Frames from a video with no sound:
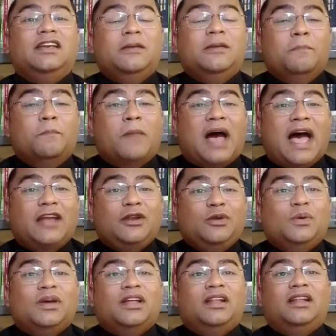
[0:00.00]

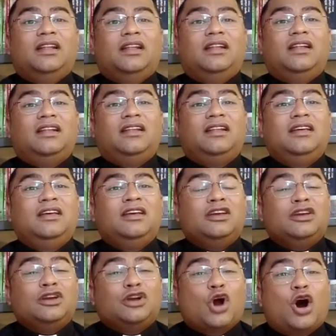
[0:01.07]
Emmanuel,
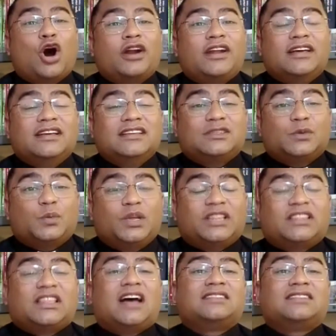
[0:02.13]
God is
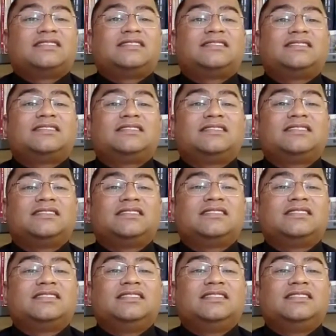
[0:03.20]
with us.